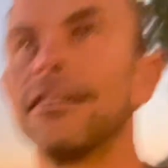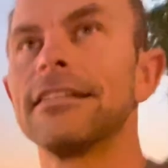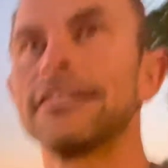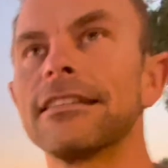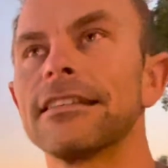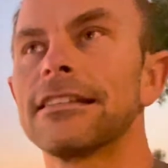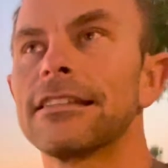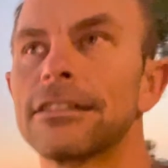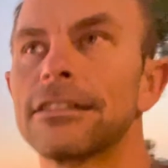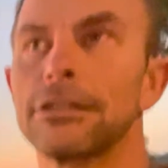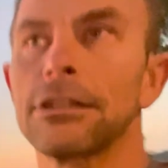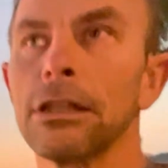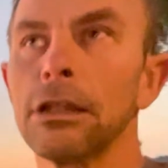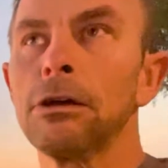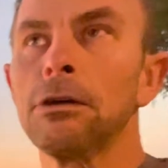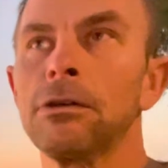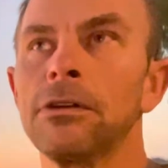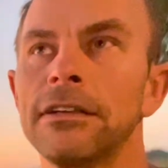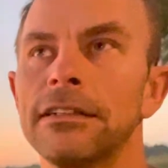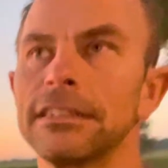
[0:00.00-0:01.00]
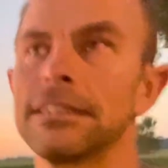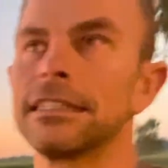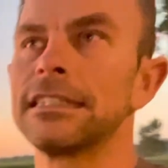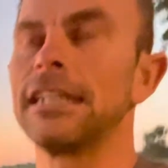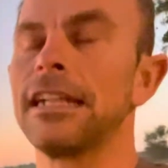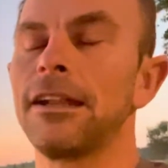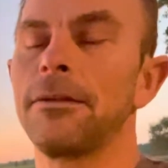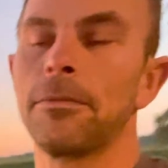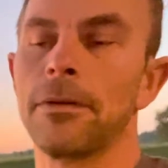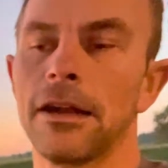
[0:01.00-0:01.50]
It's a slow and
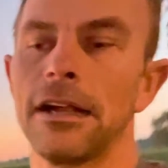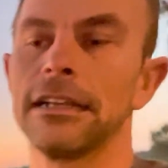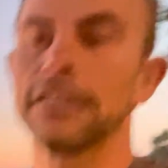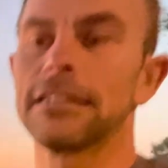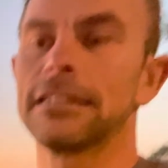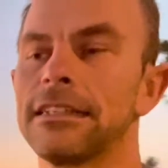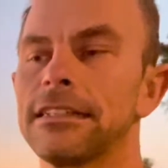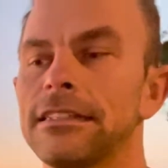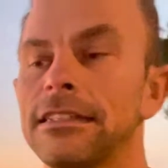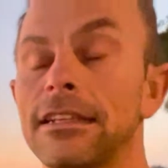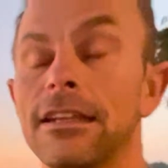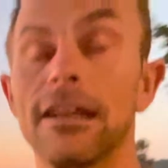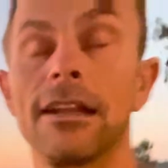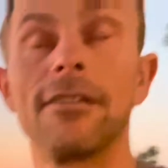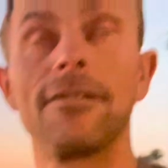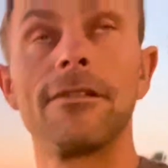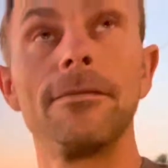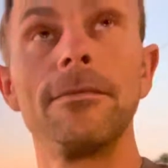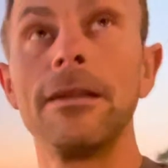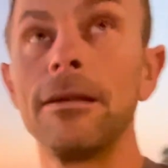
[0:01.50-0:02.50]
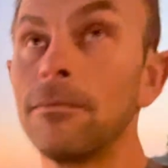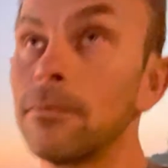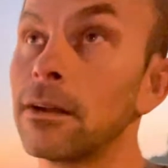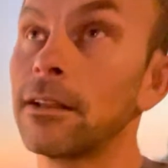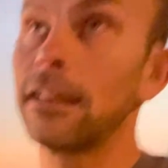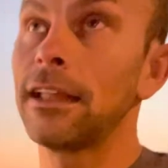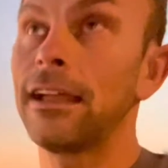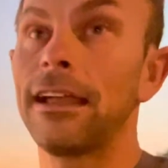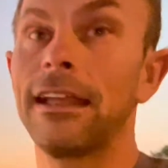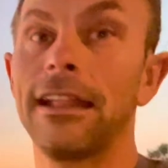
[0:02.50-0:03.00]
steady process. You gotta remember
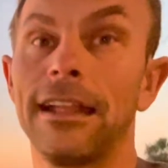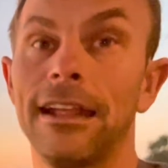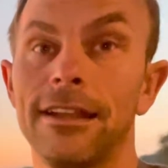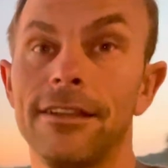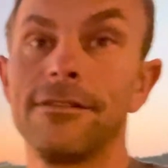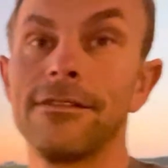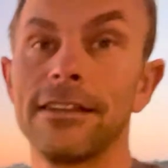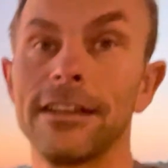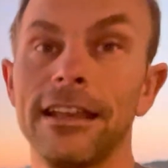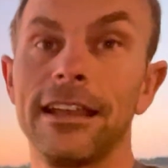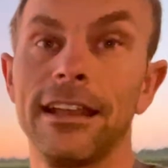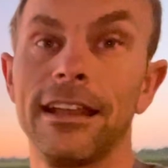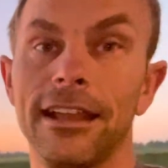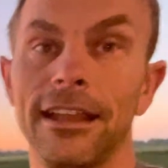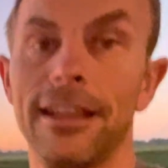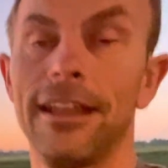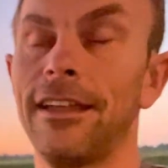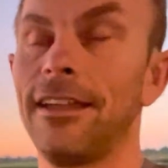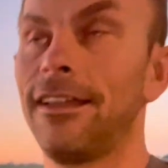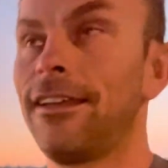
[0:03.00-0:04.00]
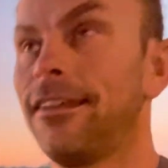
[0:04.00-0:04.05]
that every day.